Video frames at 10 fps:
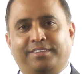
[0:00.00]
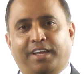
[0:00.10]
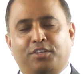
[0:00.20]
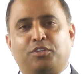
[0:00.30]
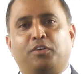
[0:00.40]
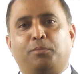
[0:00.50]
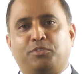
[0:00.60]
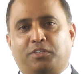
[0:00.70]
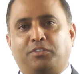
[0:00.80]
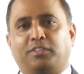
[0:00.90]
as you have
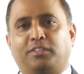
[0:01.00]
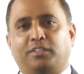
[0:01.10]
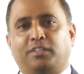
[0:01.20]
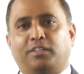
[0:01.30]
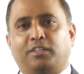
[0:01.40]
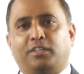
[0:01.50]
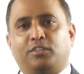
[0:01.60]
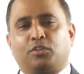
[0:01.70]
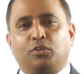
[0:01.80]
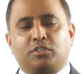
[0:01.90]
observed.
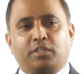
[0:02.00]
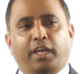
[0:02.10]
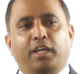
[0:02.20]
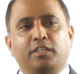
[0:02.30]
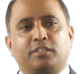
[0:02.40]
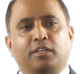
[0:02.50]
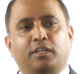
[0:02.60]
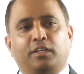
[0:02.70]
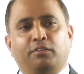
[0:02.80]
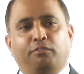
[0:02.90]
So sales
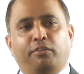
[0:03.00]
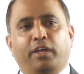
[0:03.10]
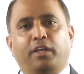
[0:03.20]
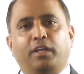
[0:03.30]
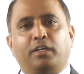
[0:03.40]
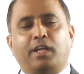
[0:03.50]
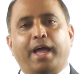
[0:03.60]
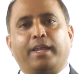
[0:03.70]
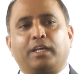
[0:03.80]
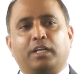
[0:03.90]
vary
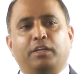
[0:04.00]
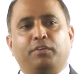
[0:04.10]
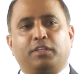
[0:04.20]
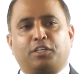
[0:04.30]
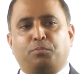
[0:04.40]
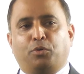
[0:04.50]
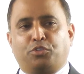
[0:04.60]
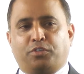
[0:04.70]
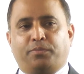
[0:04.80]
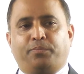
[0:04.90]
directly with
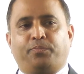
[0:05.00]
exposure.